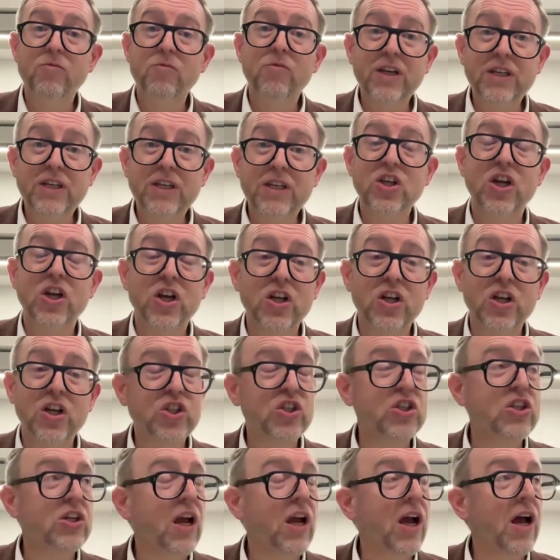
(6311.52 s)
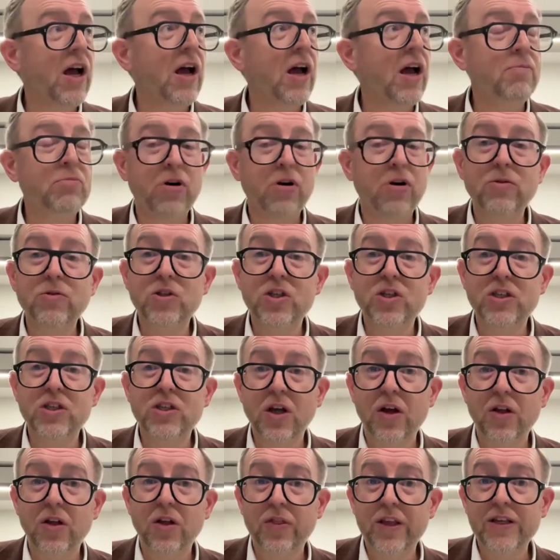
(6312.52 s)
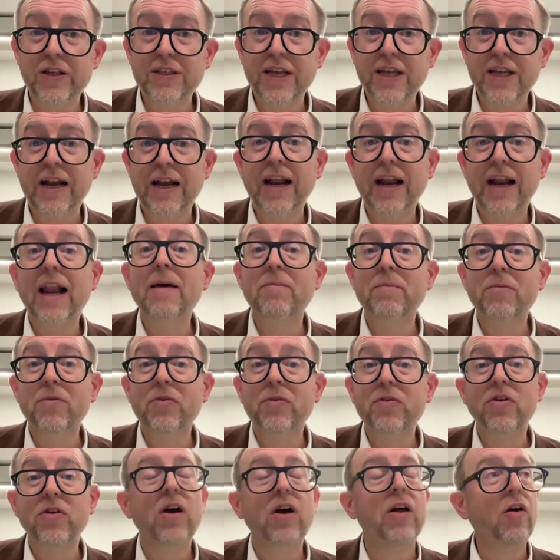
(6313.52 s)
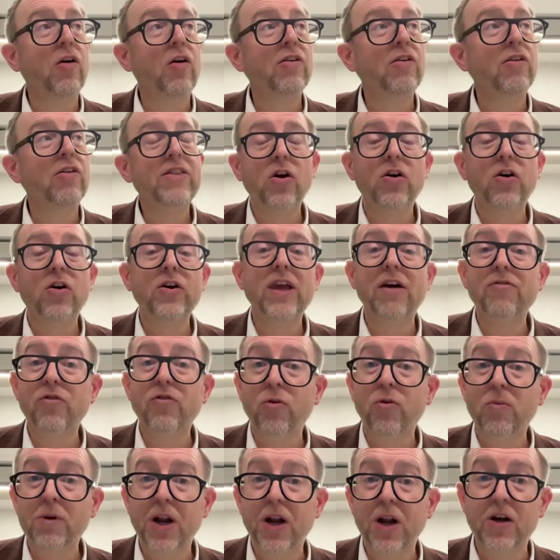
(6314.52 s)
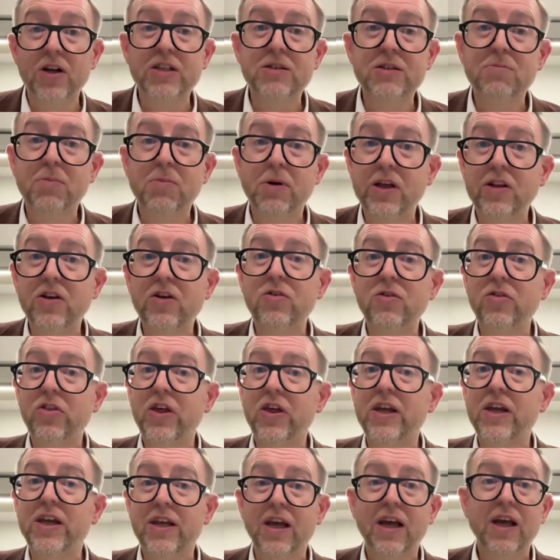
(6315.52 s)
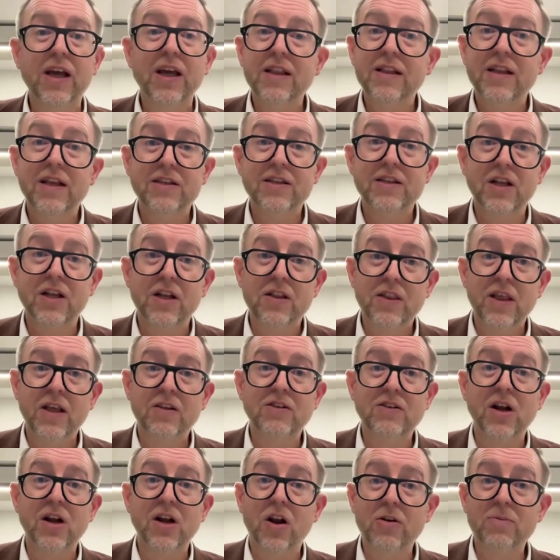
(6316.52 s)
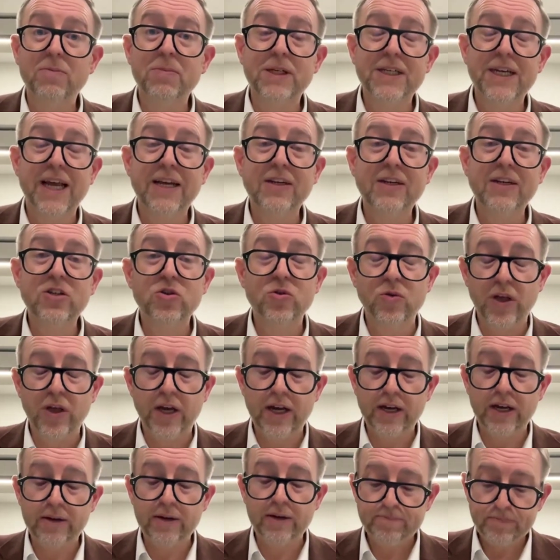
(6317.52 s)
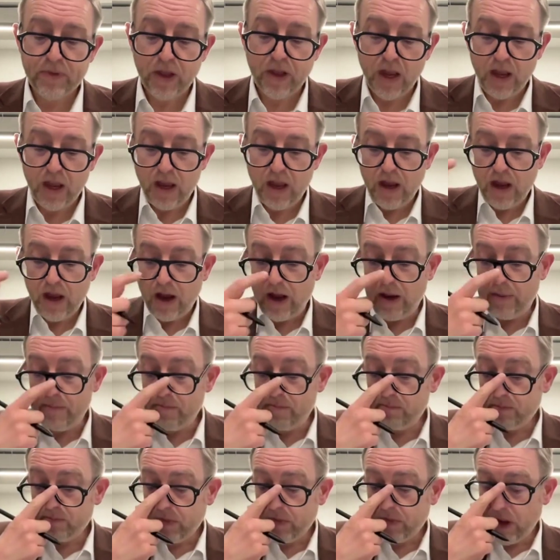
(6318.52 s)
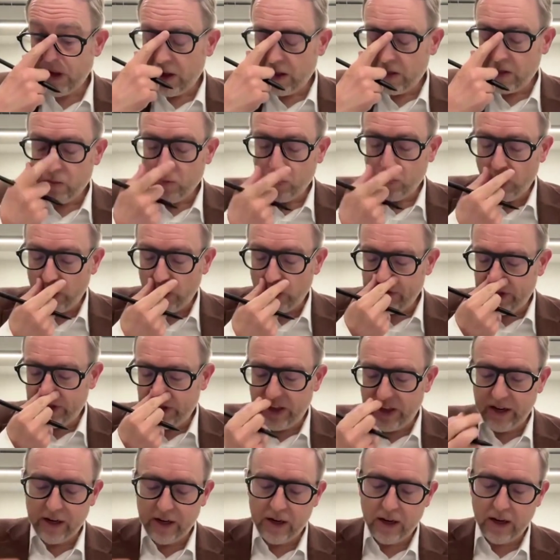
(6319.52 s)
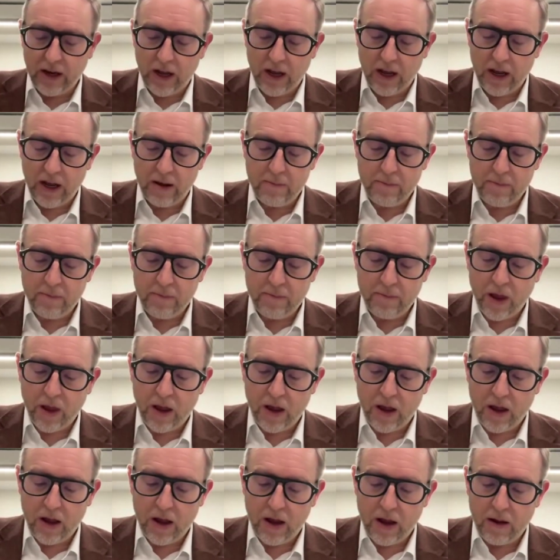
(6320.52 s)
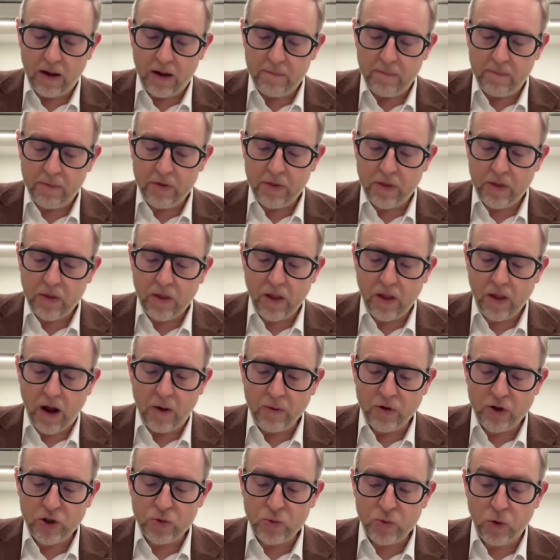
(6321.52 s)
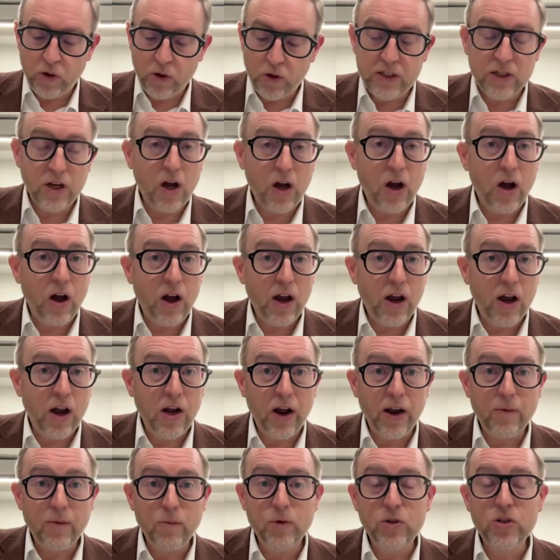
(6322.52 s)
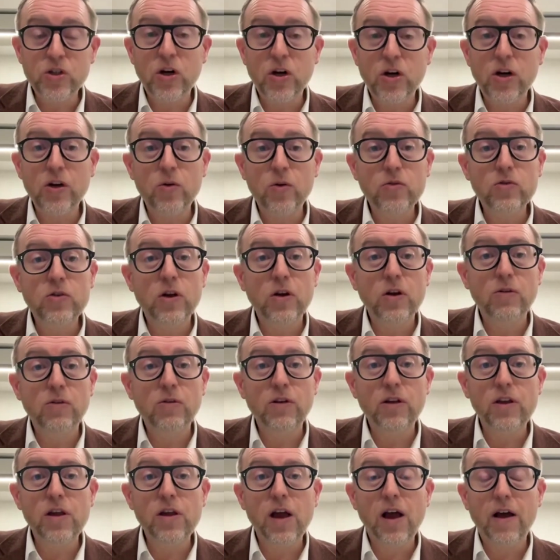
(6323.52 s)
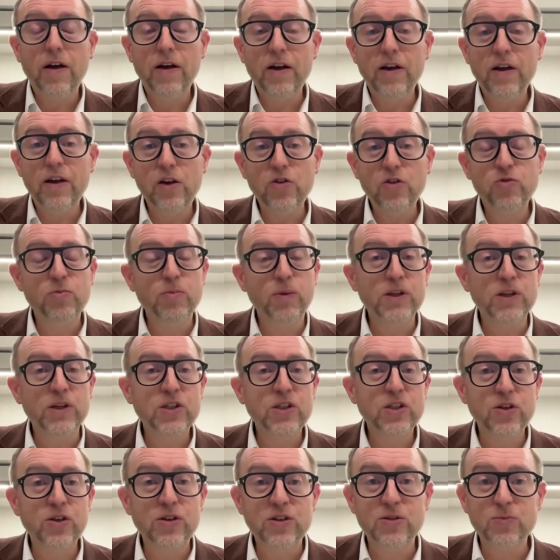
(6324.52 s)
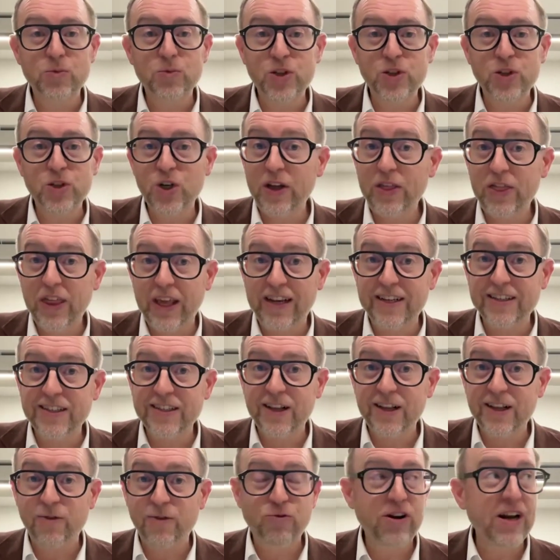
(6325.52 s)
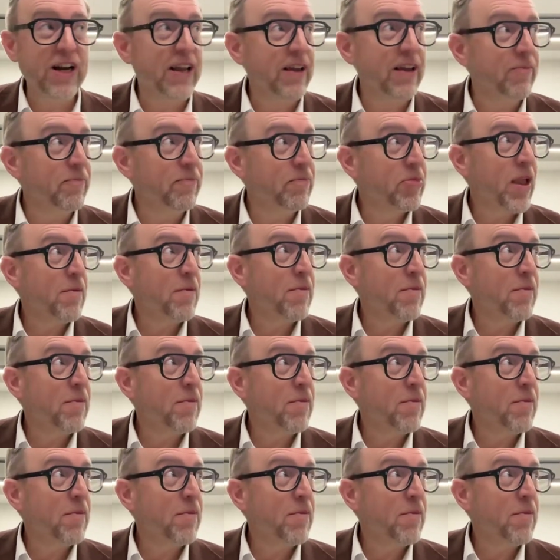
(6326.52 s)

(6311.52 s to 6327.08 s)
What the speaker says: research approaches on these LLMs. Not yet formalized, but I do think there's a lot of potential there. One other thing I just wanted to highlight, which I also use with my students, which I think is a really